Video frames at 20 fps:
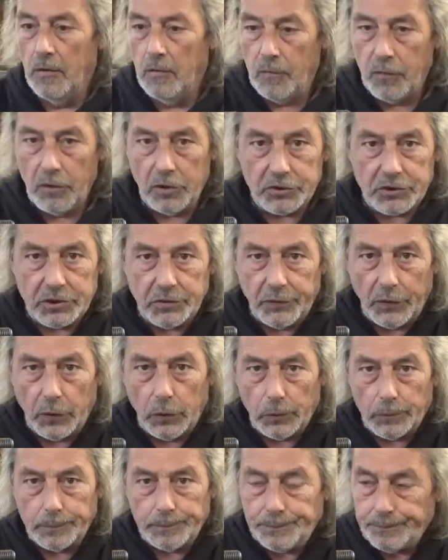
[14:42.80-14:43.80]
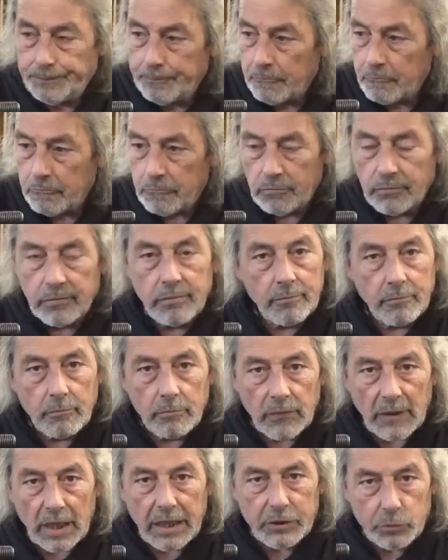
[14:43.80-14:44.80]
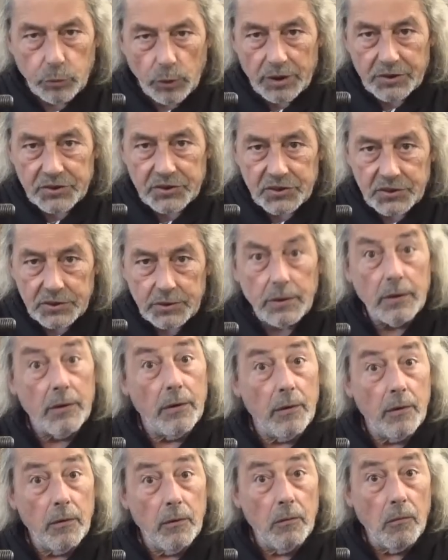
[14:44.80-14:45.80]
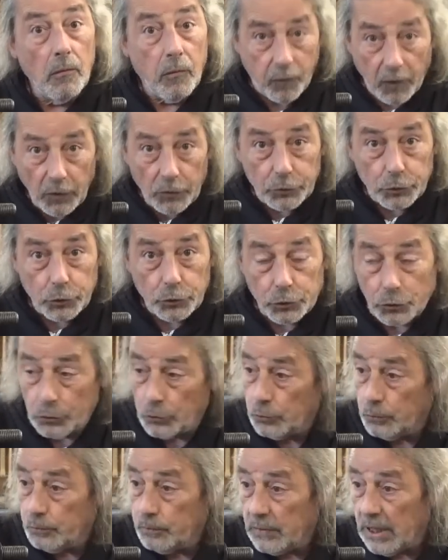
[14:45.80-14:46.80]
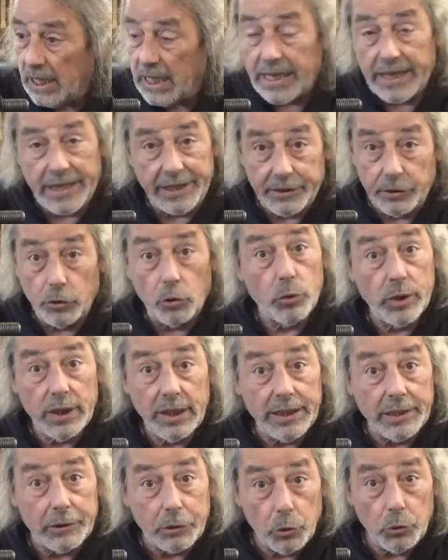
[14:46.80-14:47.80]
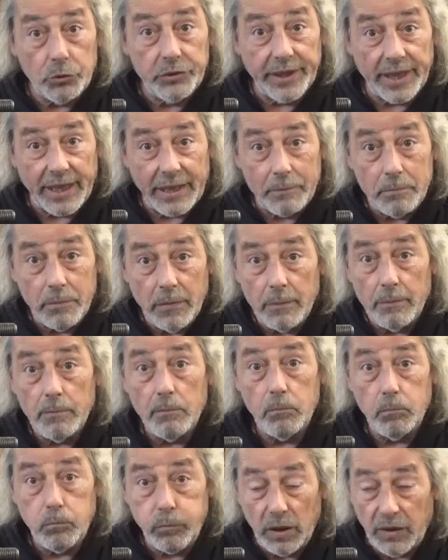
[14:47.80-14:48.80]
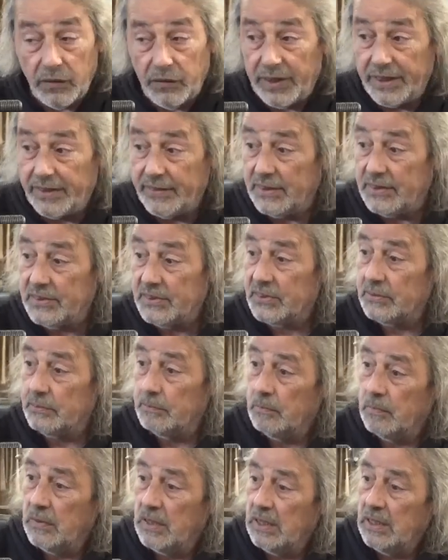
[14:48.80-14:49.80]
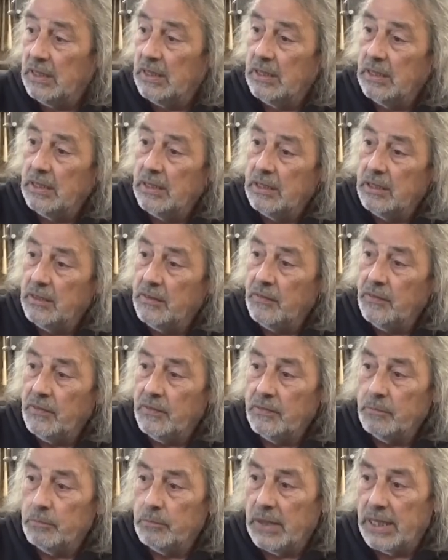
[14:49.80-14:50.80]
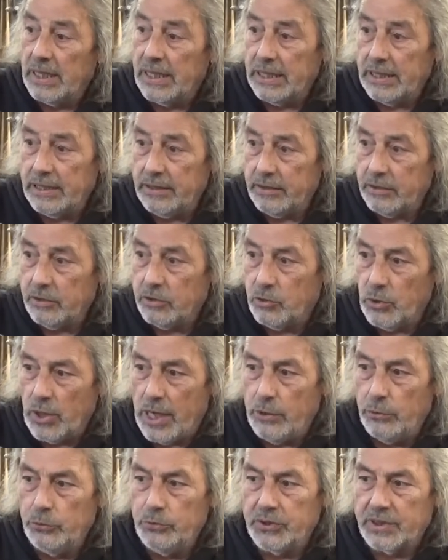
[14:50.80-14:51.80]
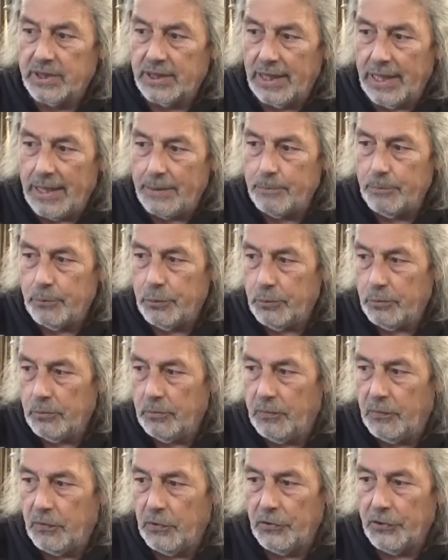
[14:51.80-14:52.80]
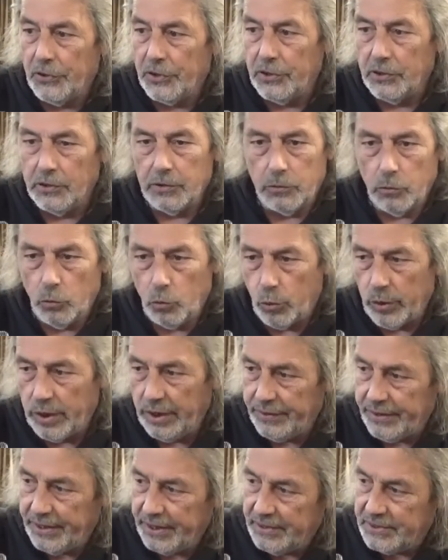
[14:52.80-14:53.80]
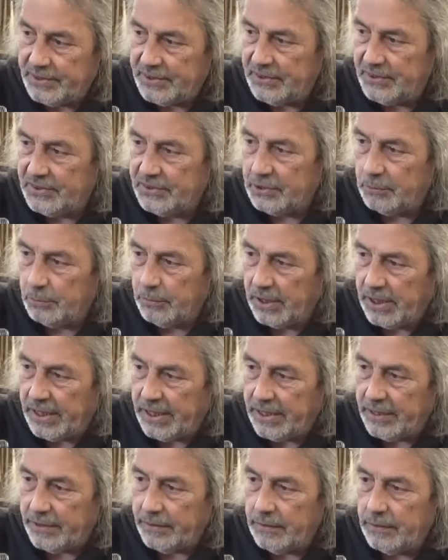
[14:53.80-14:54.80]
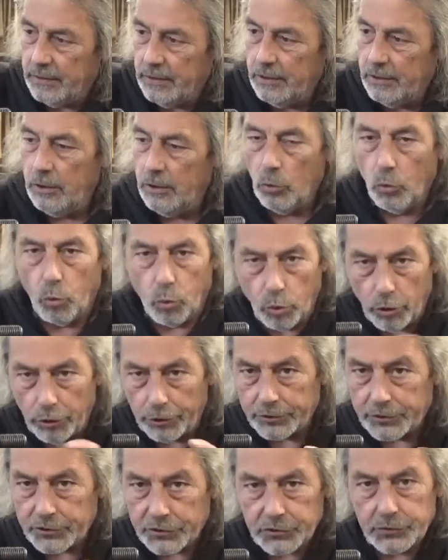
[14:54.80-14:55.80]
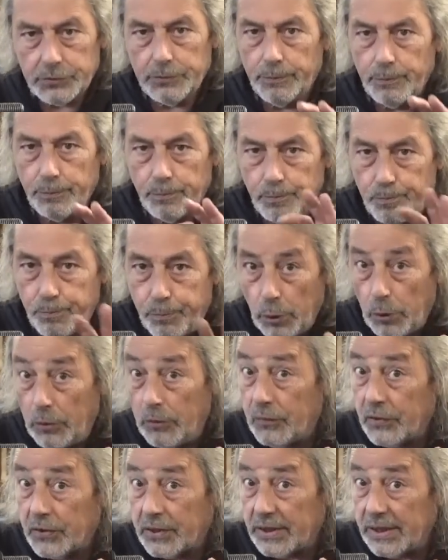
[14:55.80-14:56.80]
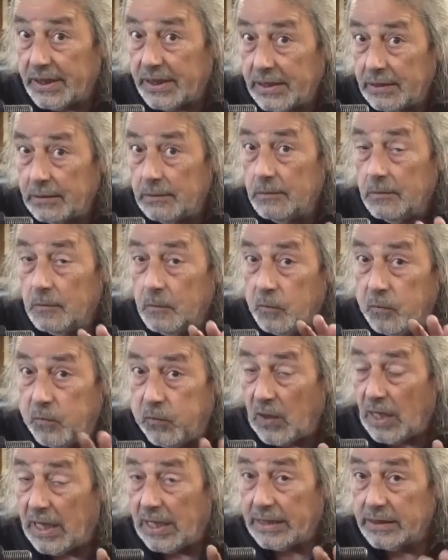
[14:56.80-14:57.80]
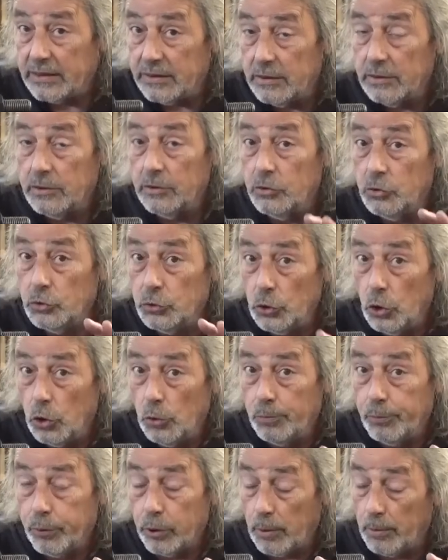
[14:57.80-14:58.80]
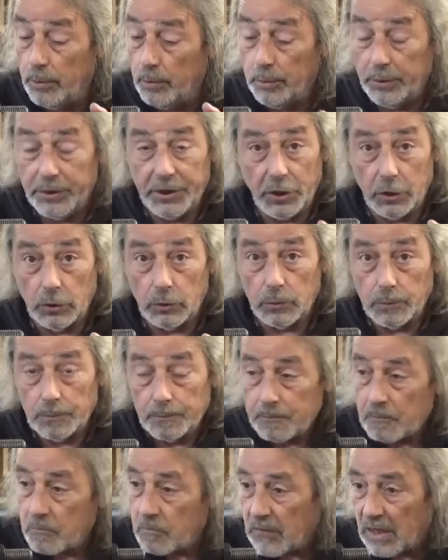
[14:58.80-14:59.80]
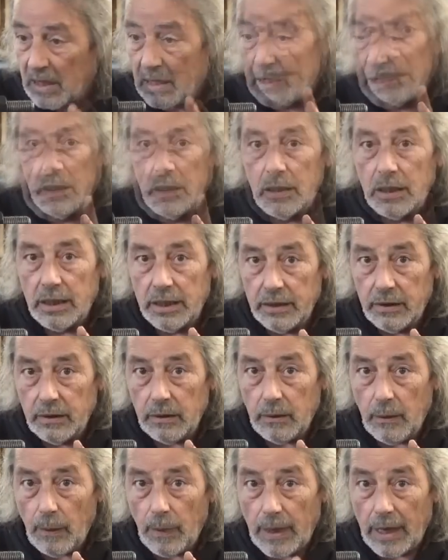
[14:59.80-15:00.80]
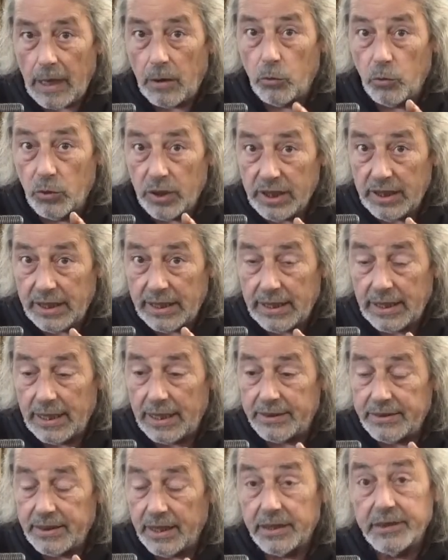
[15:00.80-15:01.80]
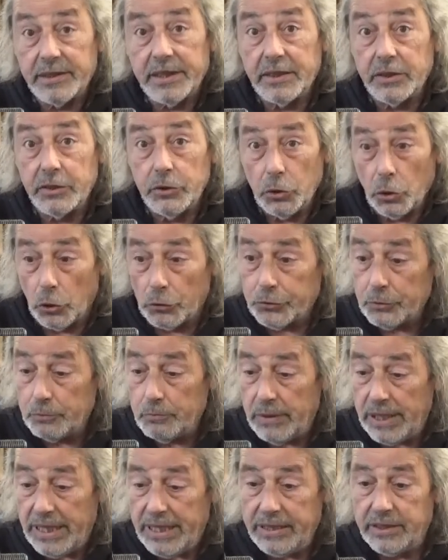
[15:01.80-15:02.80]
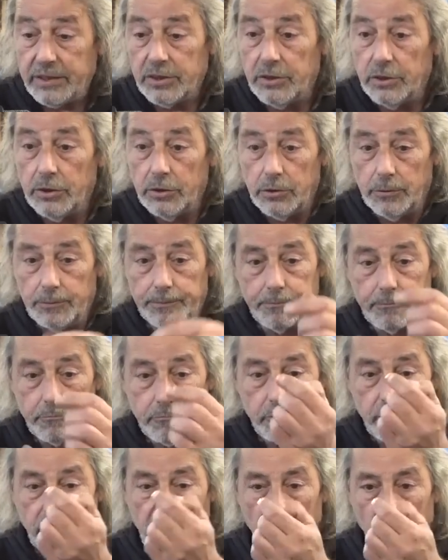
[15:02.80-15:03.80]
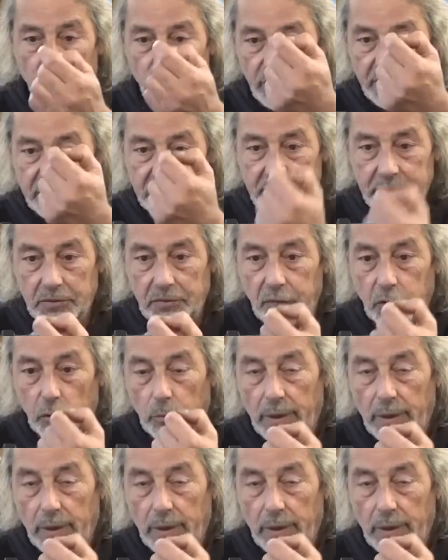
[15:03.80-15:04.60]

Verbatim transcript: First of all, it was fun to do. I had a really good time building this. My ground clamp for the welding system here works perfectly fine, no problem at all. And I'm really glad I did not make a rest for